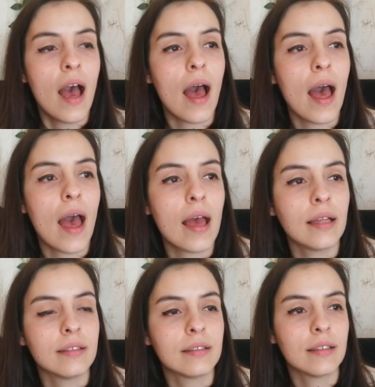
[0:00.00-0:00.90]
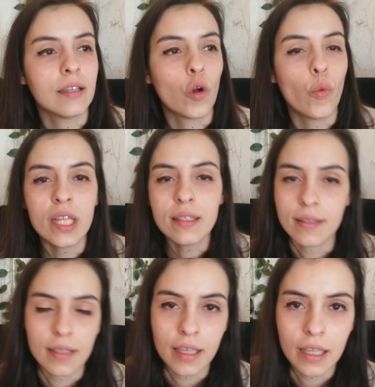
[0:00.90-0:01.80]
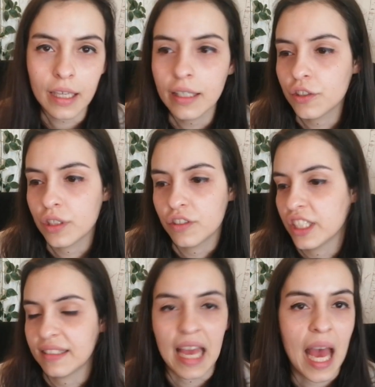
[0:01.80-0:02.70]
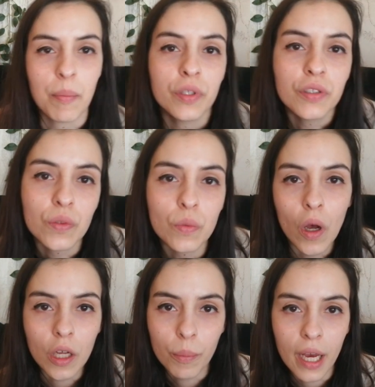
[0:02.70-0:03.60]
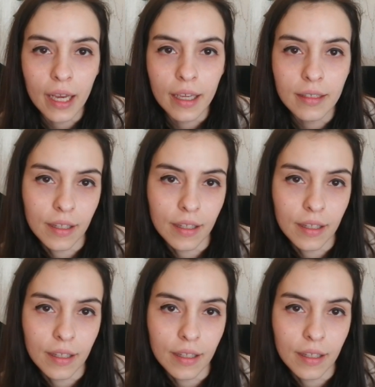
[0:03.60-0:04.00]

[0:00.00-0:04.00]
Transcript: And Quincy just happens to walk by